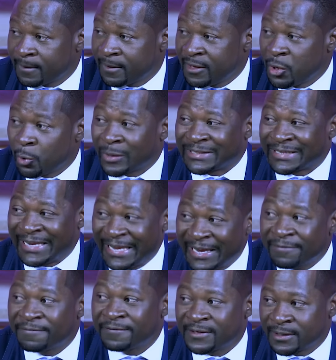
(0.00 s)
He was
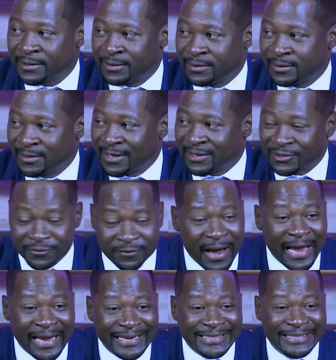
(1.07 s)
gifted in as
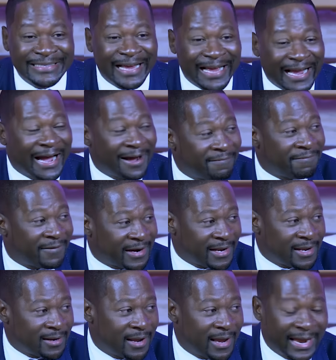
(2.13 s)
far as
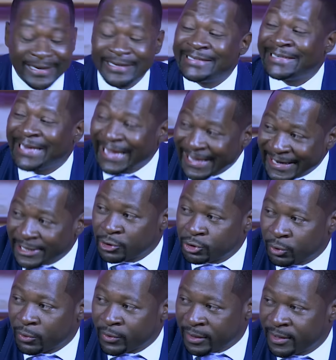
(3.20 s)
covering a
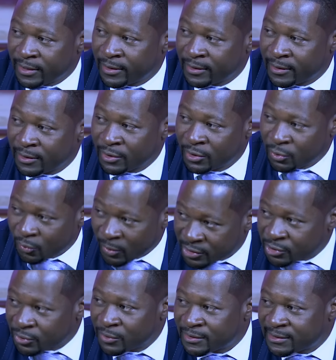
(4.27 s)
territory
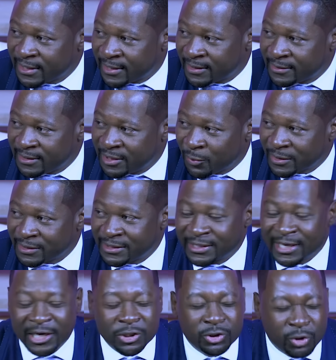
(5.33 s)
was concerned. He was a
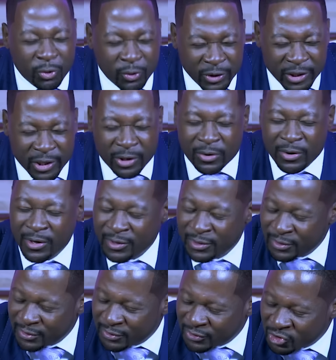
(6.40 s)
territorial
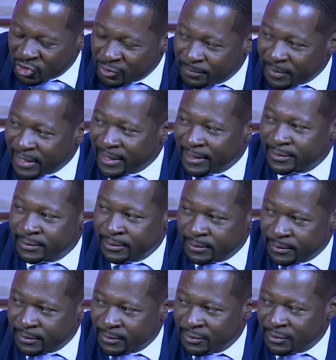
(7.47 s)
spirit
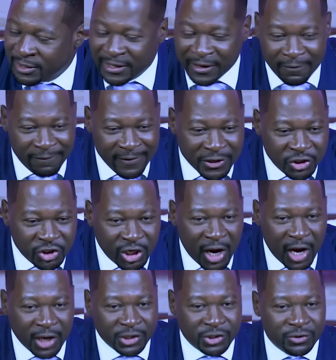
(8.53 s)
given
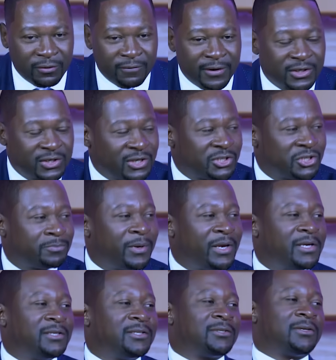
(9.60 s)
charge over a
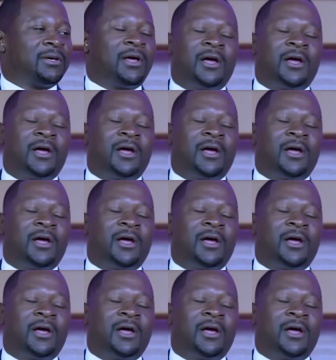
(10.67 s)
space